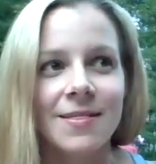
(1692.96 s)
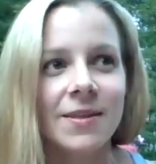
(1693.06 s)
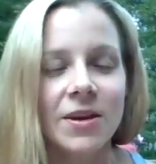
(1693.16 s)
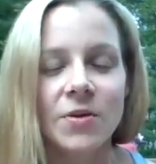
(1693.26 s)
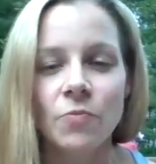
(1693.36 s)

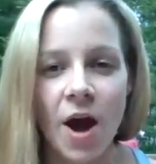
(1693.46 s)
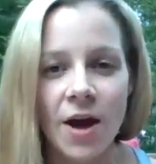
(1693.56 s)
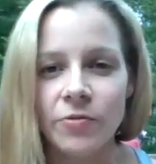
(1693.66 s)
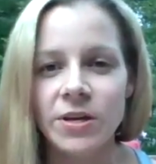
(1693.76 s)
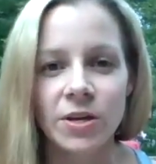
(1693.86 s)
the
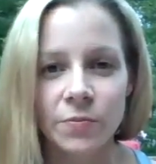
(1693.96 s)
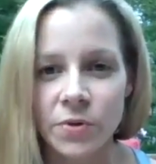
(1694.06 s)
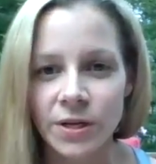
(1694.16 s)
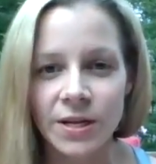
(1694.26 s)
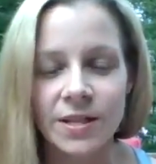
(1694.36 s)
camaraderie and
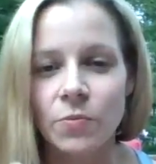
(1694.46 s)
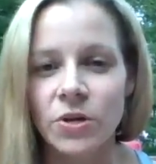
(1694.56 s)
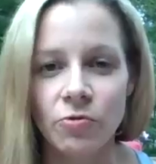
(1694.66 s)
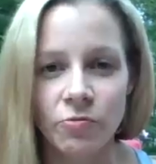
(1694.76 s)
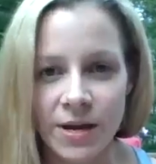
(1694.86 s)
community that
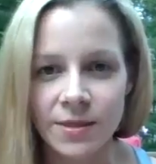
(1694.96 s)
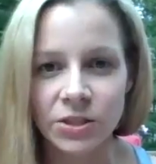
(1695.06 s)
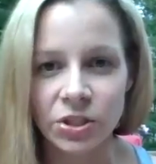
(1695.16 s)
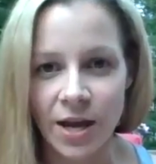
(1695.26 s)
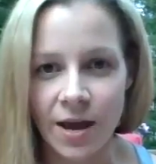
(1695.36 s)
we create in
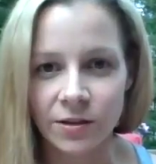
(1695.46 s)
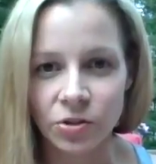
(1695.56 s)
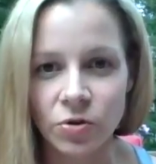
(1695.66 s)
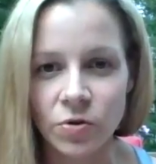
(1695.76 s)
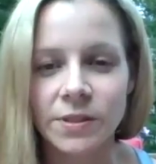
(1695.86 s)
these
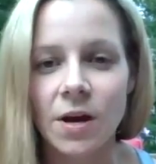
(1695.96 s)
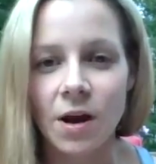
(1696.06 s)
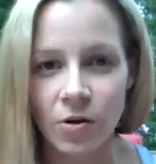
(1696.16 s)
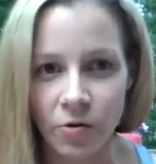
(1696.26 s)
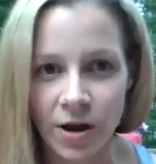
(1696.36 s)
challenge groups
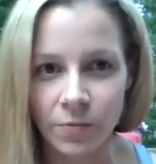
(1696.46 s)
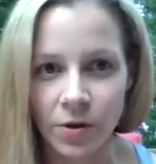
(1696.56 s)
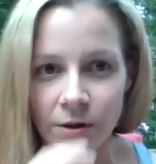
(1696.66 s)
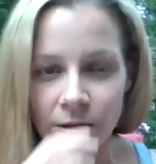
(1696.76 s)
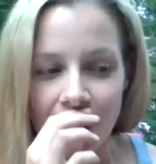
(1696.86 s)
are
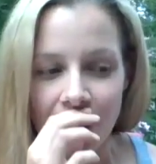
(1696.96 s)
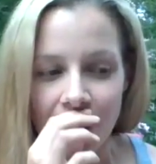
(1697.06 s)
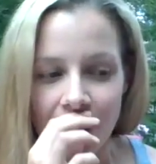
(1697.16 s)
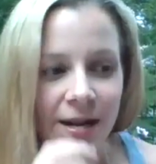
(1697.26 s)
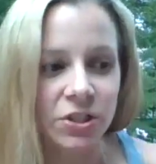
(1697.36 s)
incredible.
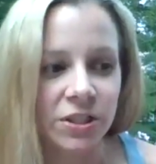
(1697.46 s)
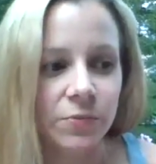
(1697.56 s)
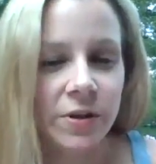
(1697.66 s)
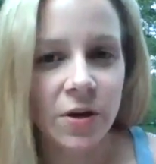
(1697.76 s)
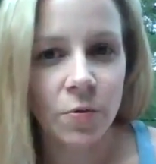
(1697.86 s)
And I
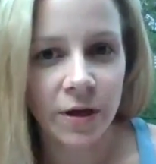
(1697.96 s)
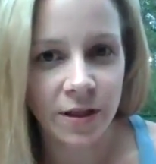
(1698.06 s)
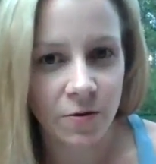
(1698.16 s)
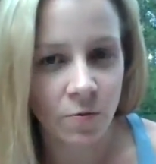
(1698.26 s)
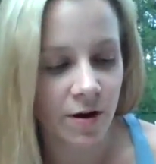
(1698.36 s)
just really
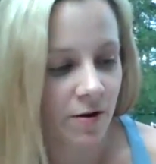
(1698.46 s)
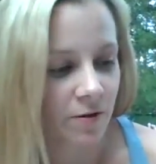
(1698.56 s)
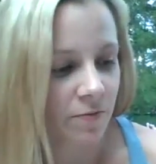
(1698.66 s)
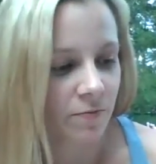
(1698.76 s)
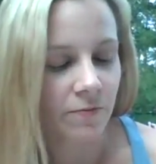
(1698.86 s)
quickly want to,
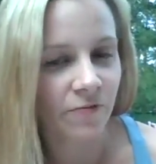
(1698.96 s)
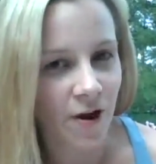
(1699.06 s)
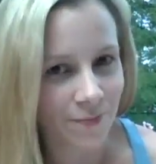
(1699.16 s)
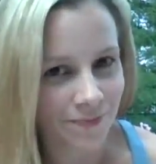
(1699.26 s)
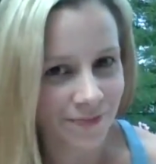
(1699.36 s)

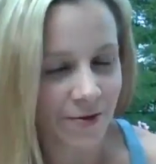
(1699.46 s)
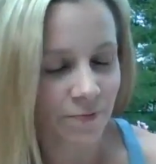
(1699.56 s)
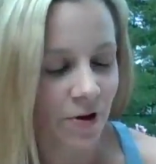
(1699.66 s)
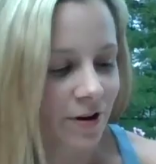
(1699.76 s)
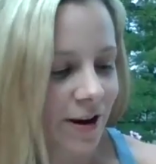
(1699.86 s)
from the
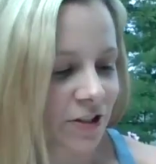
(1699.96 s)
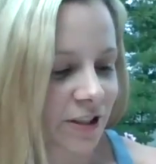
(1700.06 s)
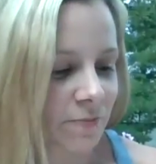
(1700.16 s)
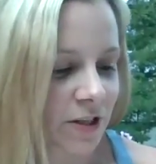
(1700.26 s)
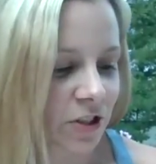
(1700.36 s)
book I
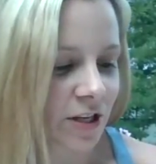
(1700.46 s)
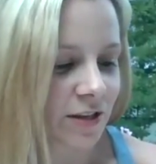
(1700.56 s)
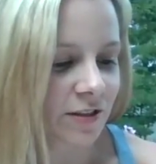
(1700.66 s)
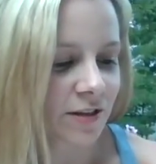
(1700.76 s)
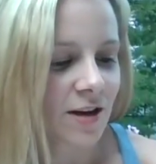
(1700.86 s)
just
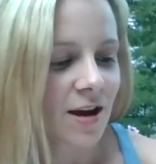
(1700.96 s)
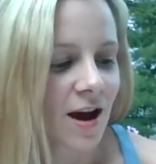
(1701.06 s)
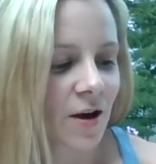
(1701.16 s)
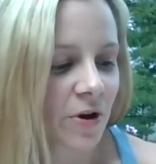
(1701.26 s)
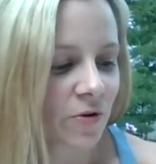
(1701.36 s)
mentioned,
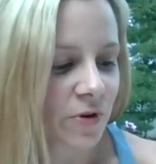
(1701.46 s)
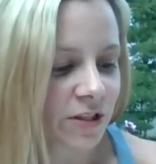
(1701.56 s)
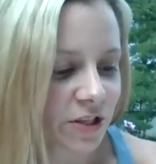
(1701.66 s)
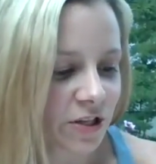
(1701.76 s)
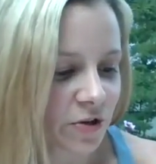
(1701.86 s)
I want to
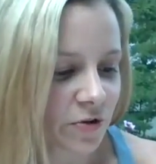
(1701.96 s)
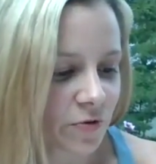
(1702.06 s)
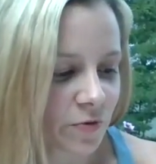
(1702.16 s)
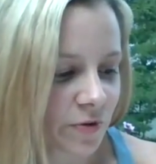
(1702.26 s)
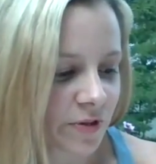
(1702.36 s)
read to
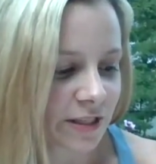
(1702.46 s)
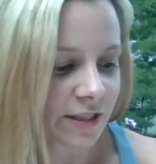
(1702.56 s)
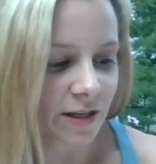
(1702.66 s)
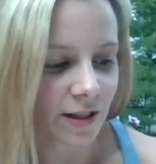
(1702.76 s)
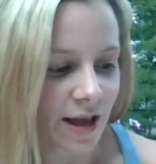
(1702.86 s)
you
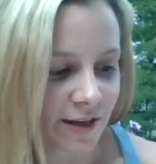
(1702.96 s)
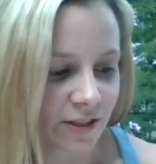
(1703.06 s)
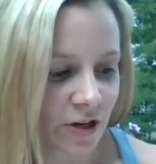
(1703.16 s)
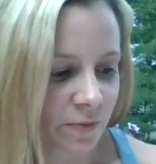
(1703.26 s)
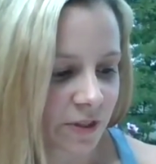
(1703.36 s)
this little
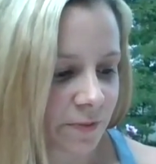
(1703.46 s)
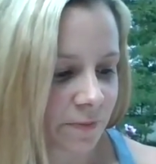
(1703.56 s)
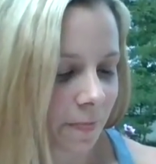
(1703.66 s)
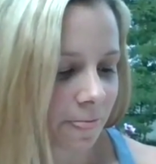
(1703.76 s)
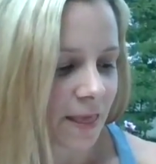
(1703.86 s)
excerpt.
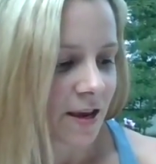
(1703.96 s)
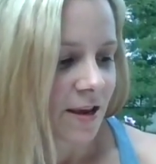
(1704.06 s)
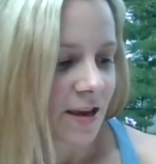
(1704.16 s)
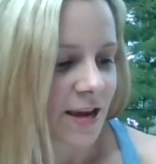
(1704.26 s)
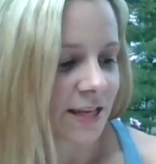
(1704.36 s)

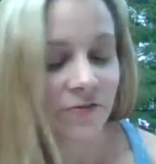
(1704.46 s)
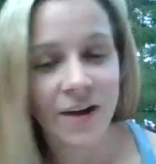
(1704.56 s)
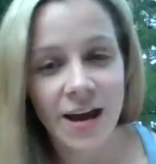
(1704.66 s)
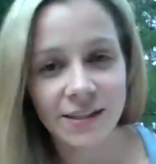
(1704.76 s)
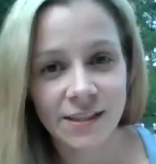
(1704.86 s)
It
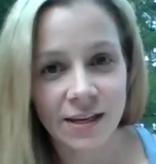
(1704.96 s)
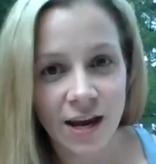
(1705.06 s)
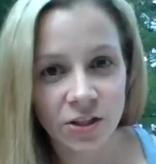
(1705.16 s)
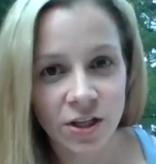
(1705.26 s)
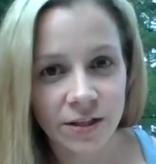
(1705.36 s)
defines
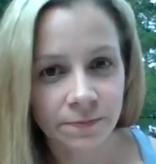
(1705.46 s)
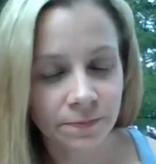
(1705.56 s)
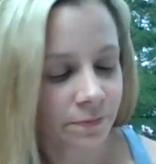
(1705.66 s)
connection.